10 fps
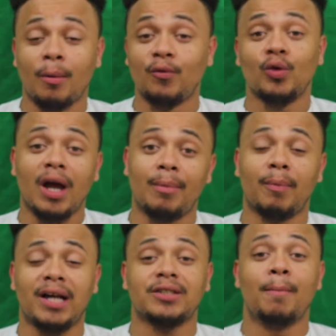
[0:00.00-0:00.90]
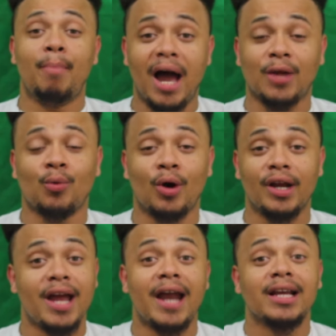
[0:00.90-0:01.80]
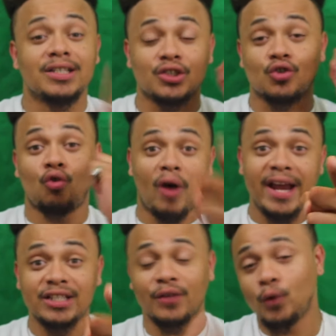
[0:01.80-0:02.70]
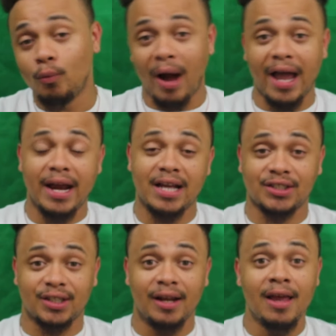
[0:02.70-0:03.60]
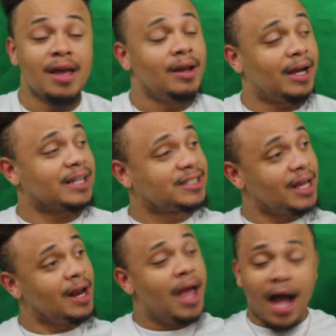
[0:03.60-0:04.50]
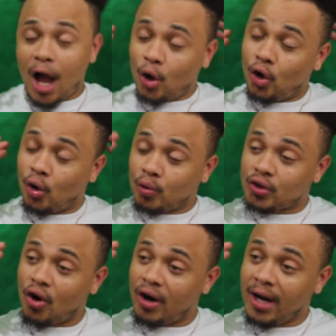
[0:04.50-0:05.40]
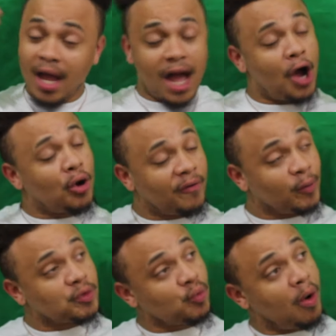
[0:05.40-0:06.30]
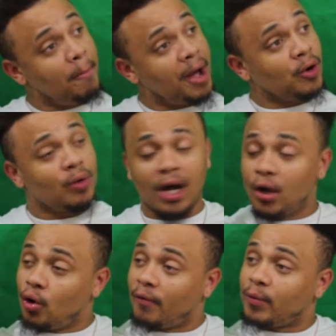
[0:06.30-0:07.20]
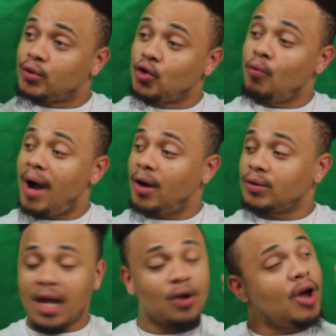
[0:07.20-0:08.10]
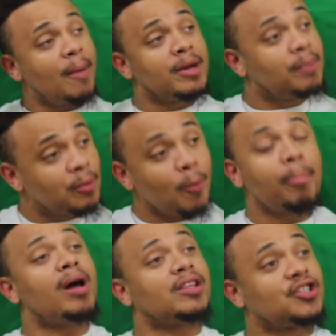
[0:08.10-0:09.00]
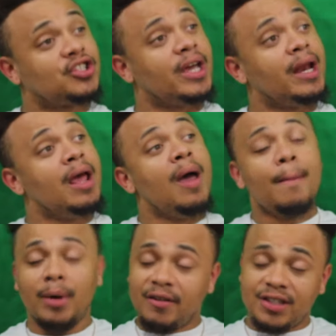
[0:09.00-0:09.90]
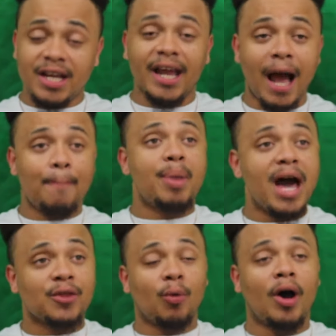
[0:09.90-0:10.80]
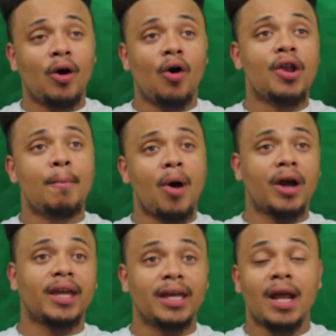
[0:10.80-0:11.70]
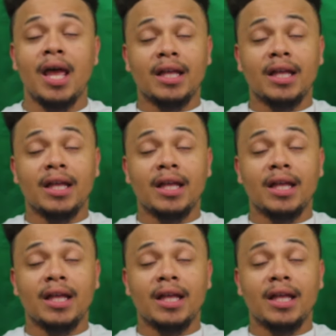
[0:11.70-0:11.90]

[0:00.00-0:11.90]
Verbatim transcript: up if you think I'm gonna buy some bathwater. Y'all niggas is crazy if you buying that shit. Like I said, I don't know the whole story. I don't know if it was one bottle. I don't know if it was two bottles. I don't know how many people bought the shit. But if she got bathwater on the market,